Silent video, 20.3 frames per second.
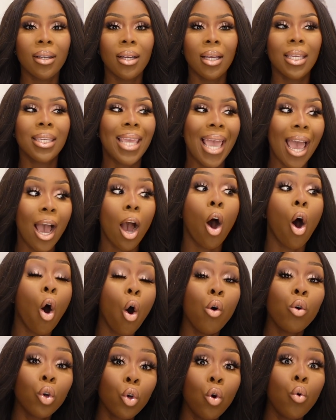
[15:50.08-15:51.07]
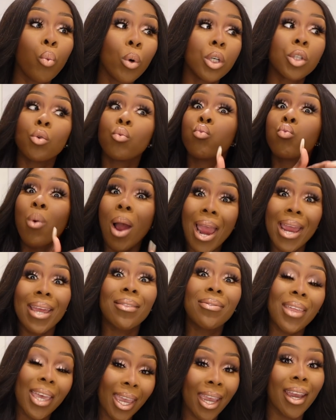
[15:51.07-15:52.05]
Yet Olu was
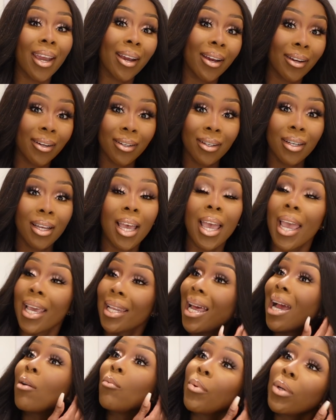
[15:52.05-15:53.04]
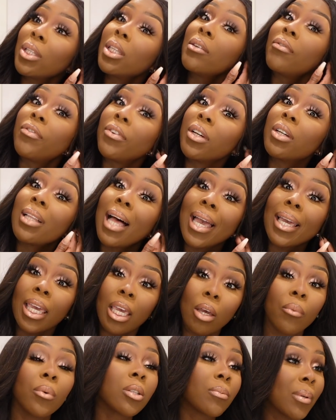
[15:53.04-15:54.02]
right there. And I really feel like
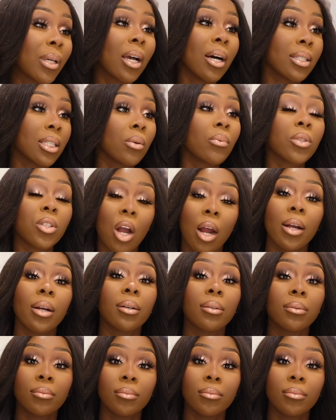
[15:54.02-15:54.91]
it was because he was dark.